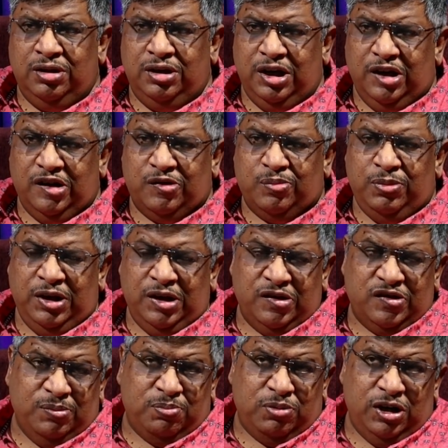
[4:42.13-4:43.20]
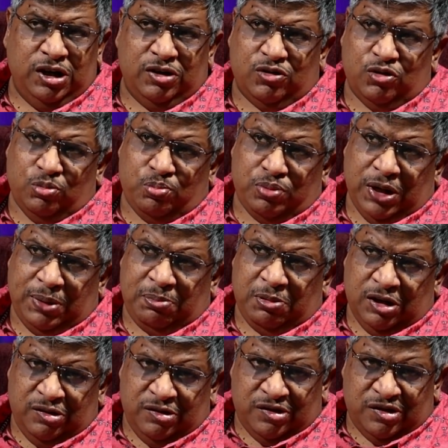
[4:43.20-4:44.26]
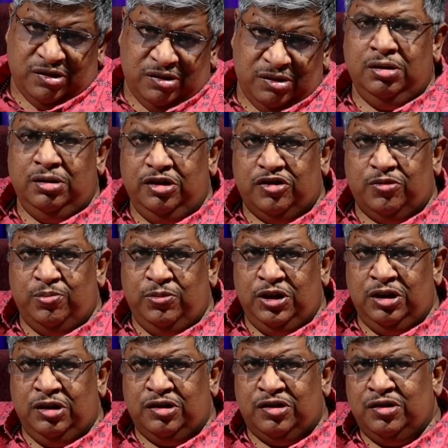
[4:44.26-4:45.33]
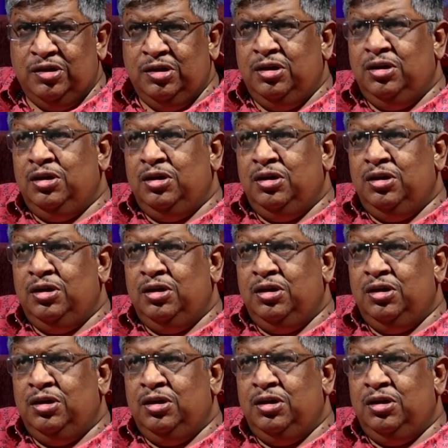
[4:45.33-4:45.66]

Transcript: gas being supplied through pipelines. This means